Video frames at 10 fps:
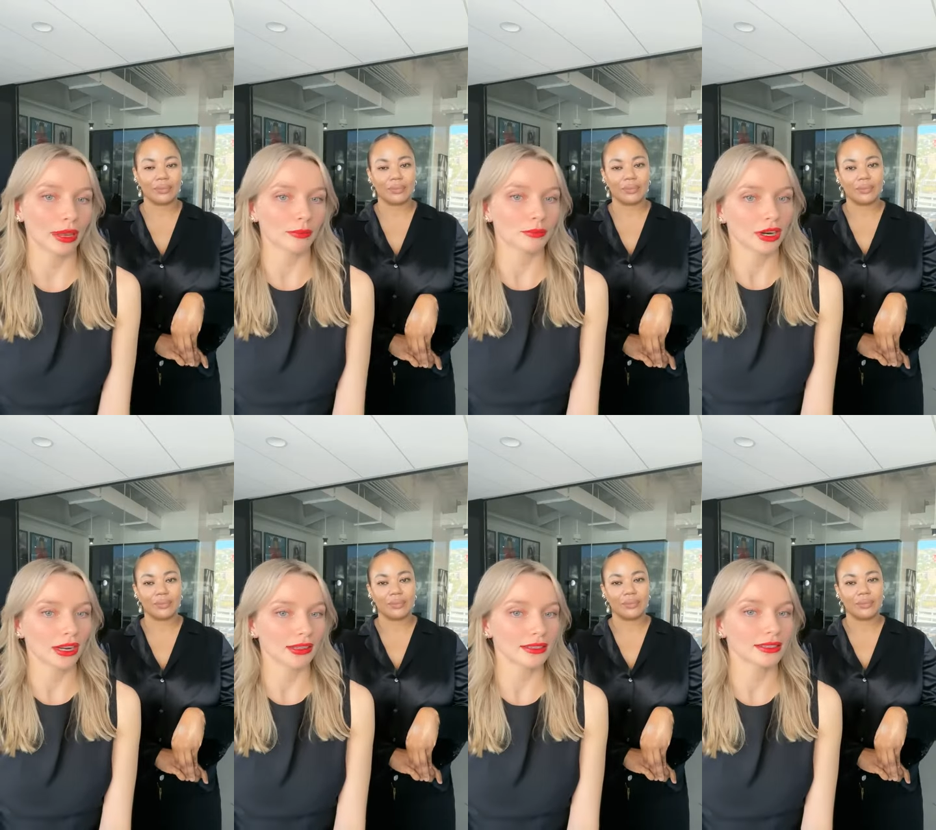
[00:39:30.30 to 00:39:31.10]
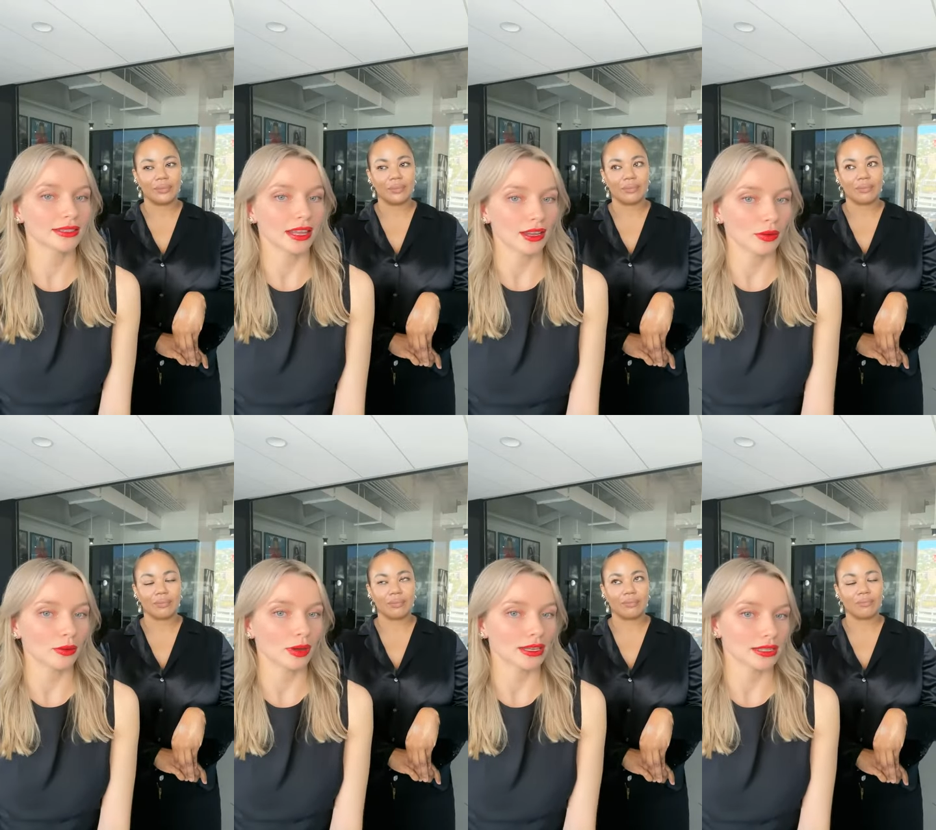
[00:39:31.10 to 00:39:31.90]
Speaker 1: makeup trends that
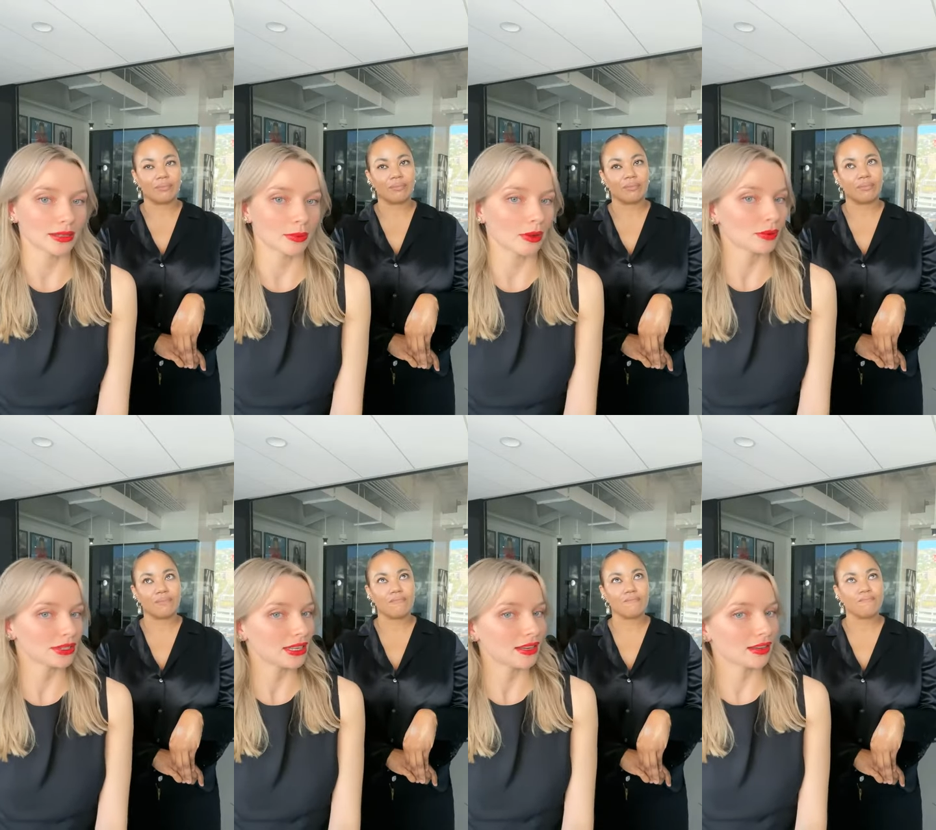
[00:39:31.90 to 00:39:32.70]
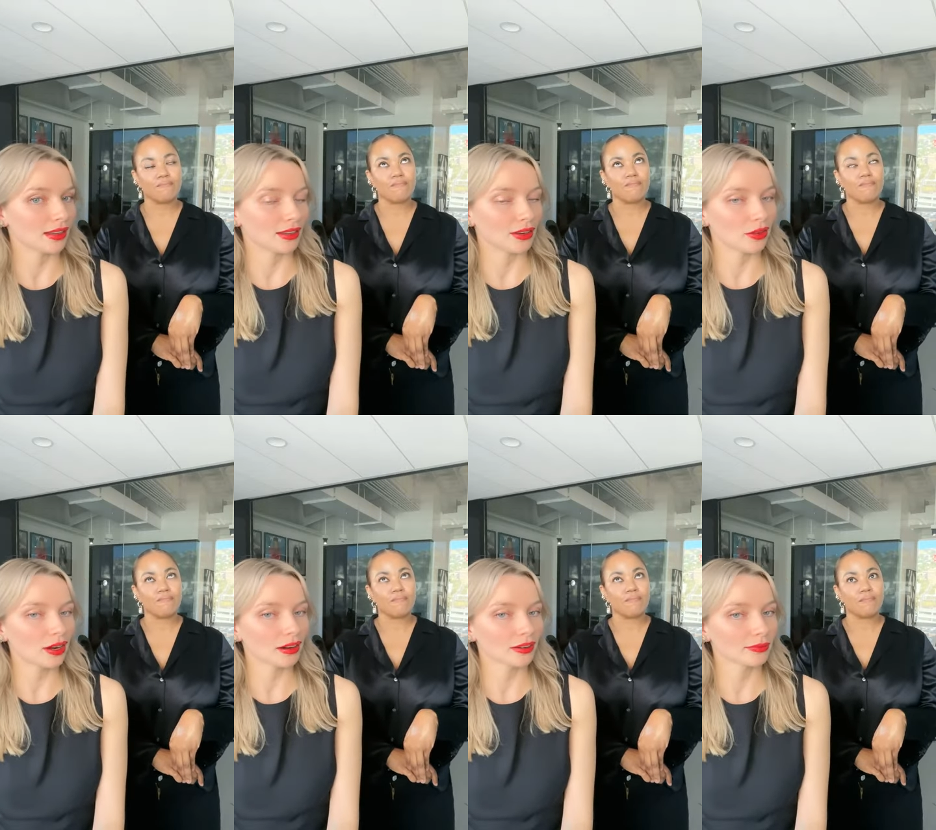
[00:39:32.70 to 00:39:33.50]
you anticipate we'll see in the new
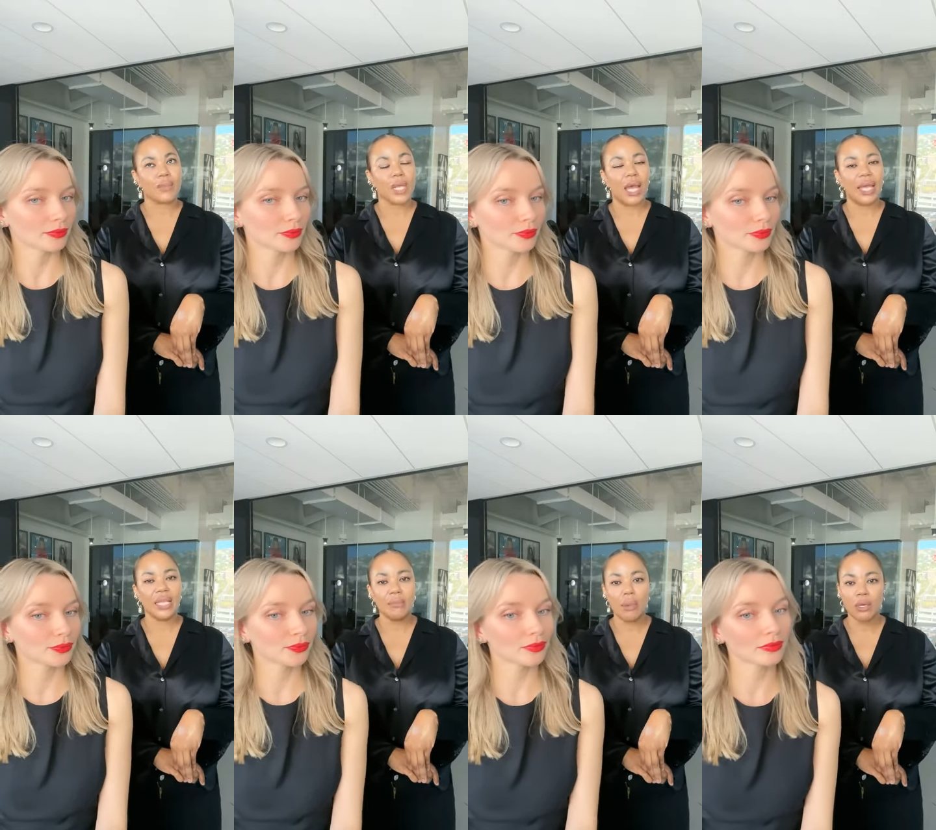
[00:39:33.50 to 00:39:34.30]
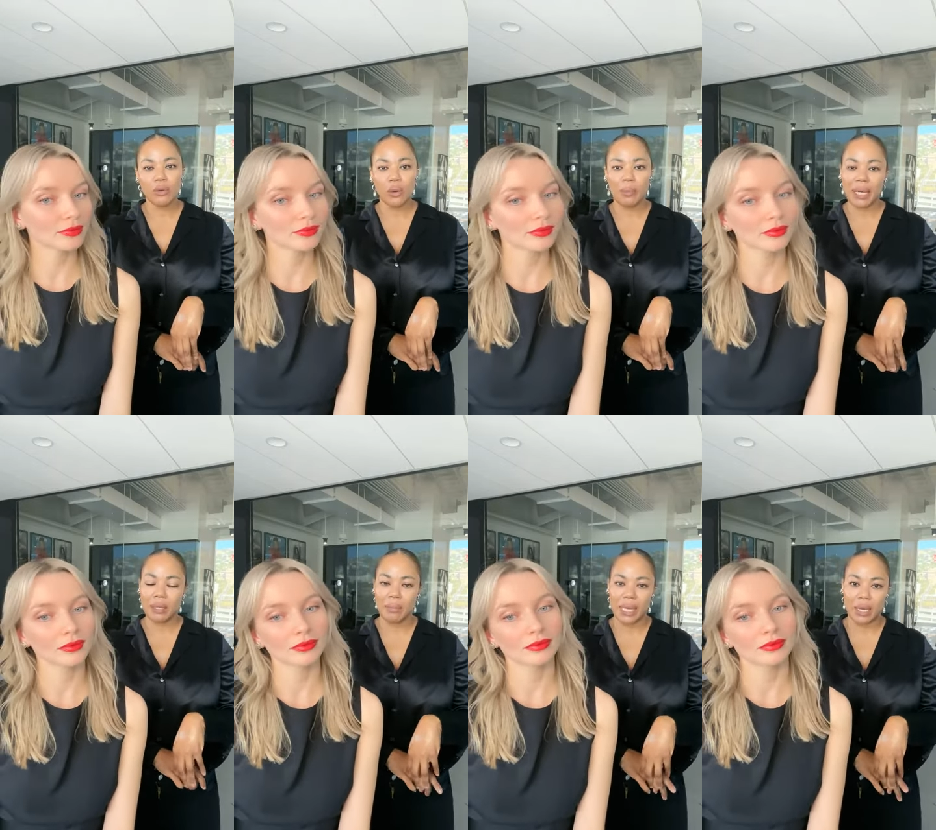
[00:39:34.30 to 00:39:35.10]
year?
Speaker 2: I think
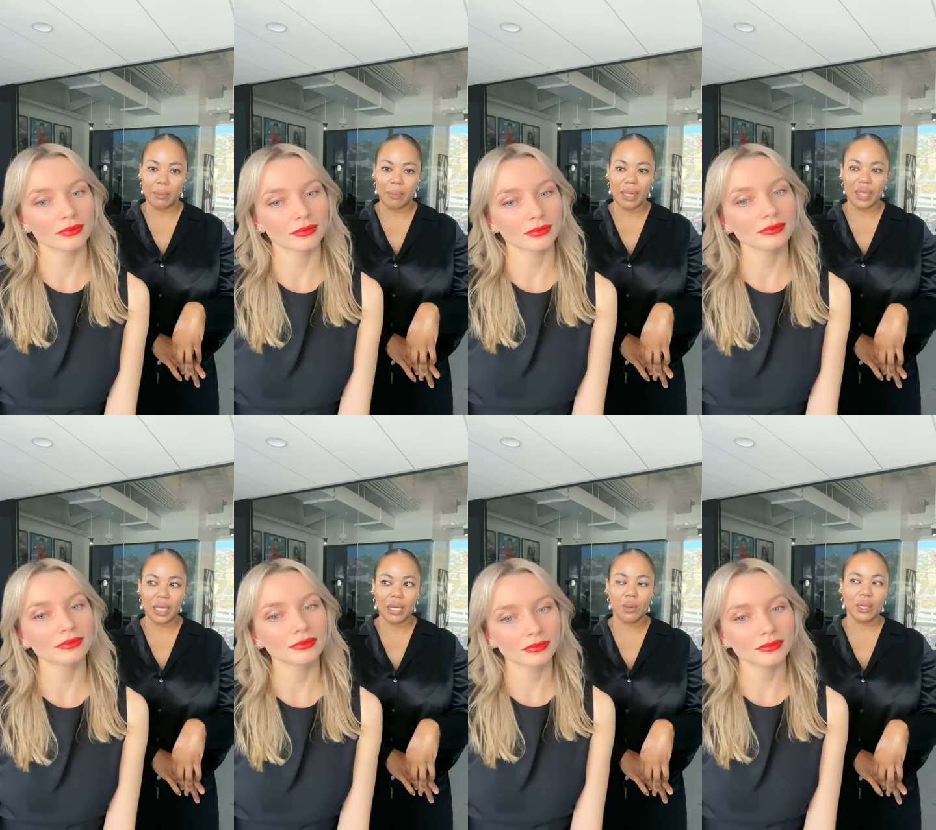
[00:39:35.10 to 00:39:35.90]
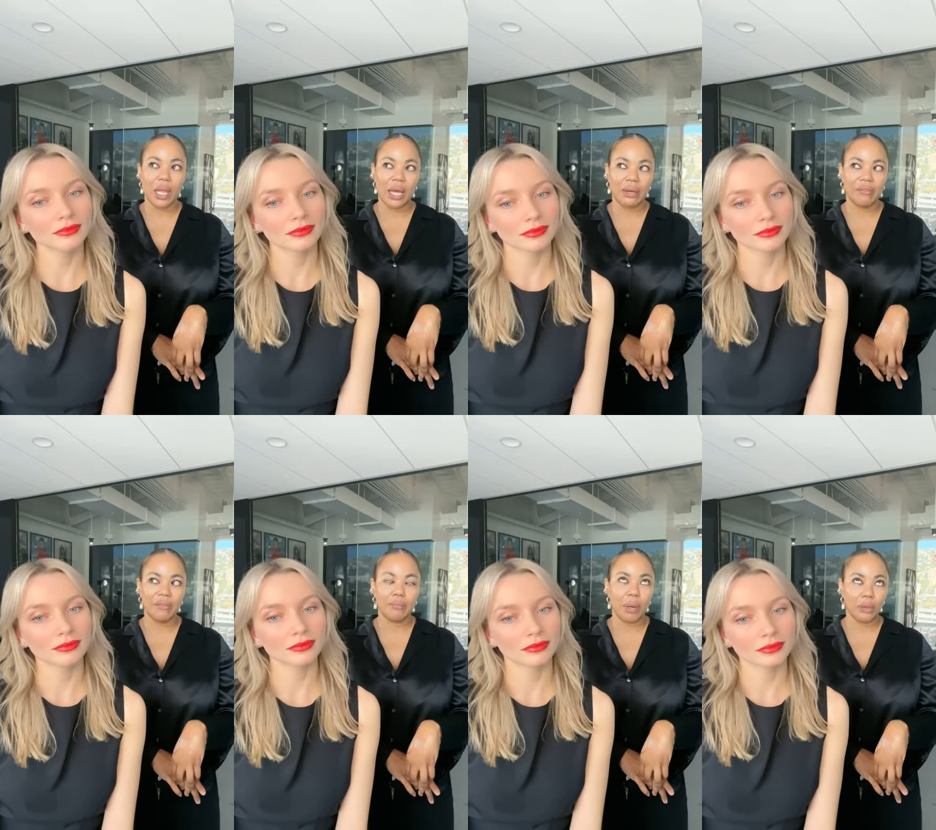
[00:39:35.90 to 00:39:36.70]
monochromatic makeup. I think a lot
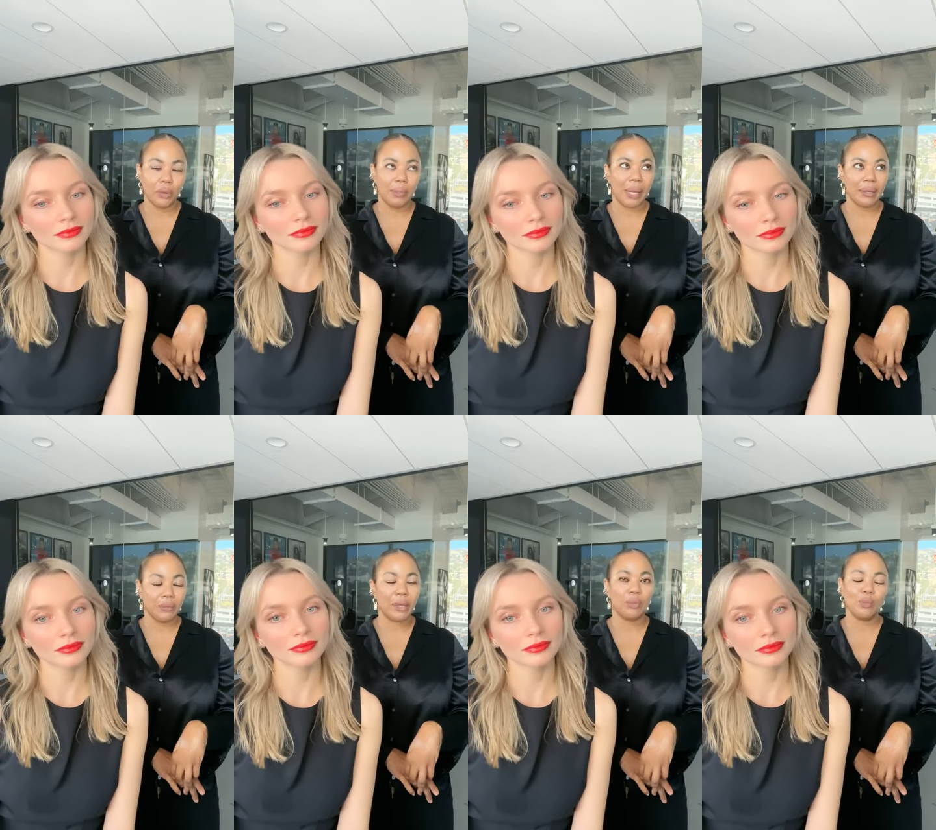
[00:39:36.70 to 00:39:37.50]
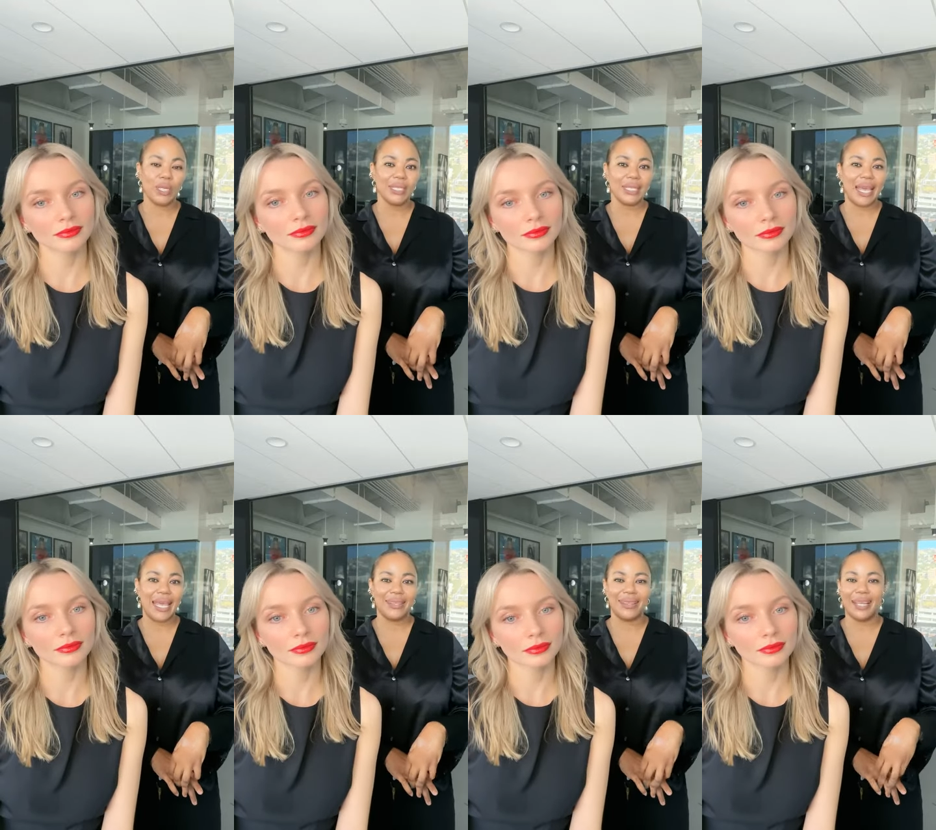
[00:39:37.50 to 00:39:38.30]
of monochromatic, like when we
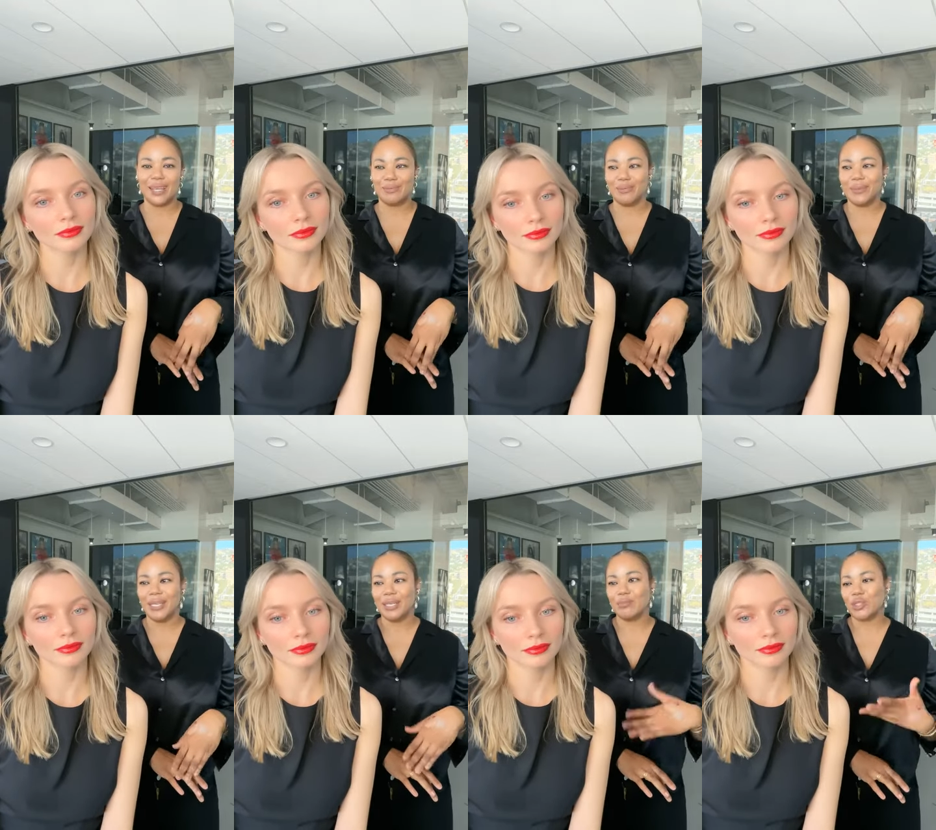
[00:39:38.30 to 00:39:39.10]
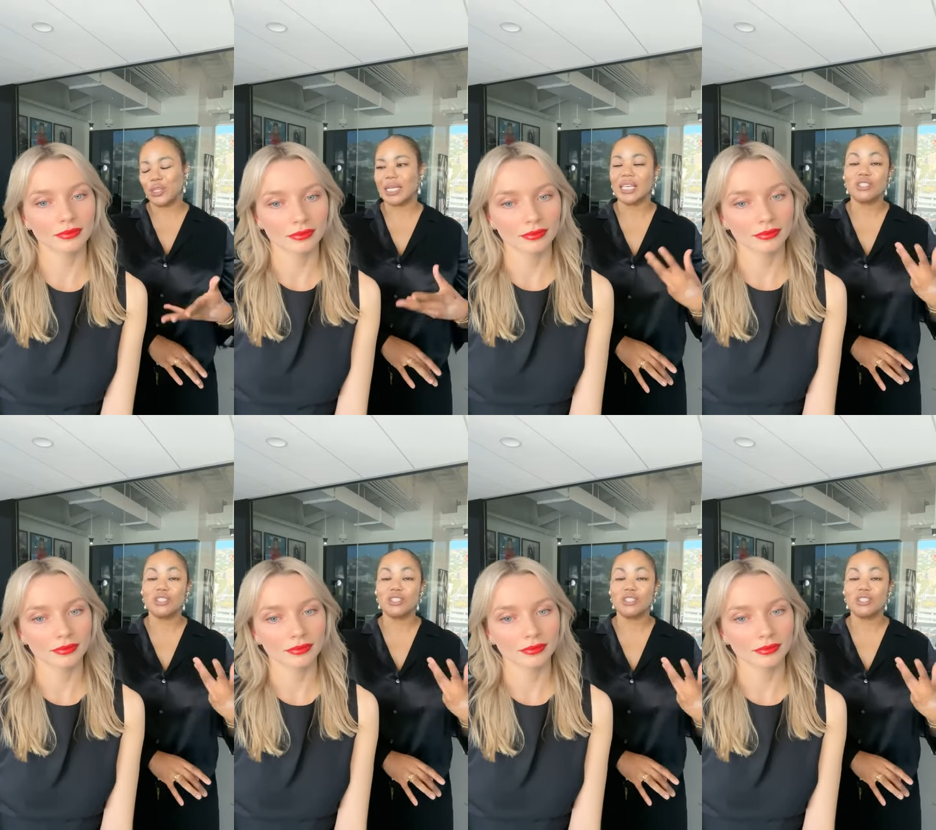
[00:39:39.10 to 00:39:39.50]
say um, she like